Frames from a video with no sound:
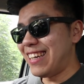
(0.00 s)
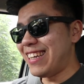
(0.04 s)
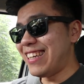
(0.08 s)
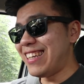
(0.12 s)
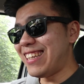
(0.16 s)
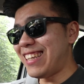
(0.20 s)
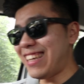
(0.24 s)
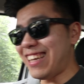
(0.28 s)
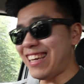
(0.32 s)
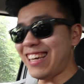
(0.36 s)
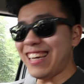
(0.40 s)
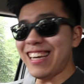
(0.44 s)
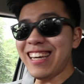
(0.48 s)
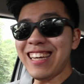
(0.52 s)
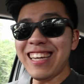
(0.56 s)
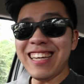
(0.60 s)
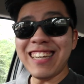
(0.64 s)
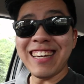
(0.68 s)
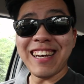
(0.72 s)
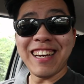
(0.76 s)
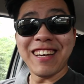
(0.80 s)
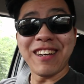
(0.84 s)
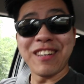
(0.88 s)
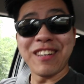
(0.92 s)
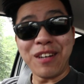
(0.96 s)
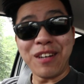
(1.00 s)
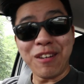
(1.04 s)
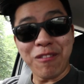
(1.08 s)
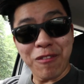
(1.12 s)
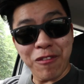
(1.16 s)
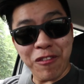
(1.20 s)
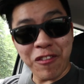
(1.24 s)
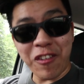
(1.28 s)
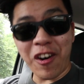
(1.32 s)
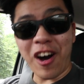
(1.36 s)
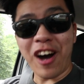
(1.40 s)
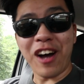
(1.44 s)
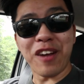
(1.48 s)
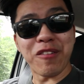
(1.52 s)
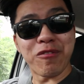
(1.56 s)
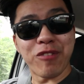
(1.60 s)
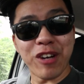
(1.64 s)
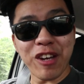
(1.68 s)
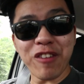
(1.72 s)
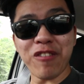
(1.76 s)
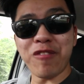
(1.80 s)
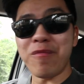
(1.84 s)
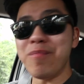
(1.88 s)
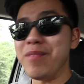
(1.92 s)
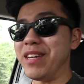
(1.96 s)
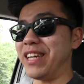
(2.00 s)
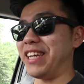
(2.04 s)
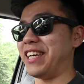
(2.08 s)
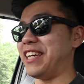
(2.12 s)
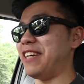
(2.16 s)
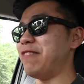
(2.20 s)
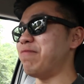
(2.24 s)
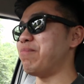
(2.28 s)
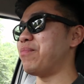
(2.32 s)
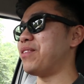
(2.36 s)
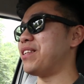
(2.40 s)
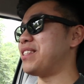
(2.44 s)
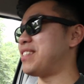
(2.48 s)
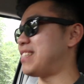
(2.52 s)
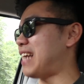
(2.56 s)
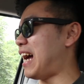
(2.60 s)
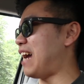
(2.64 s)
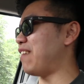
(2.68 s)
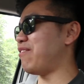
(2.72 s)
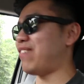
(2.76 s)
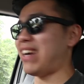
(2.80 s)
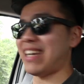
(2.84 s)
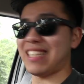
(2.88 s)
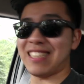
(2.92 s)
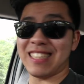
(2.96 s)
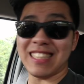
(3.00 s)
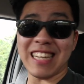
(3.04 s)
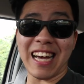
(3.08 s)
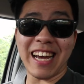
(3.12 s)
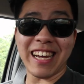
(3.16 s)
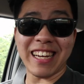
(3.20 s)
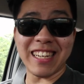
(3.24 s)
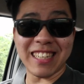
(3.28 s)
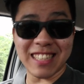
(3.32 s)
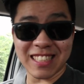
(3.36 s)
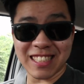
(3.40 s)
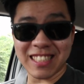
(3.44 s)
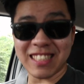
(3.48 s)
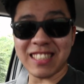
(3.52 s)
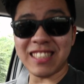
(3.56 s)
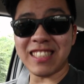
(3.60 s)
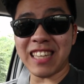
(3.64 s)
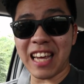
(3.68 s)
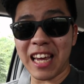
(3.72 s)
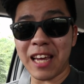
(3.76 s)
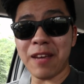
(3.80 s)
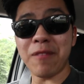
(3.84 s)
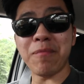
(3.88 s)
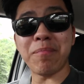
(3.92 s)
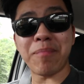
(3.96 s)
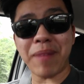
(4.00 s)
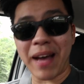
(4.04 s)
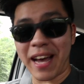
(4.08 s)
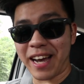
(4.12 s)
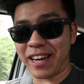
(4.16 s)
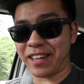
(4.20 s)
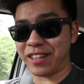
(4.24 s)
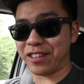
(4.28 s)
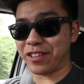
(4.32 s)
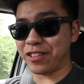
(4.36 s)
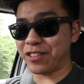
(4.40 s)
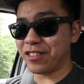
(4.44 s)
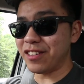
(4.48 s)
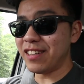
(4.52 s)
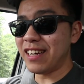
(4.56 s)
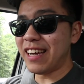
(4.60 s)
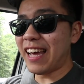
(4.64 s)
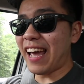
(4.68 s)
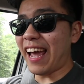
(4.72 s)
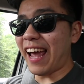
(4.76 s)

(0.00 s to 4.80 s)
He fought with me, side by side in the same battle,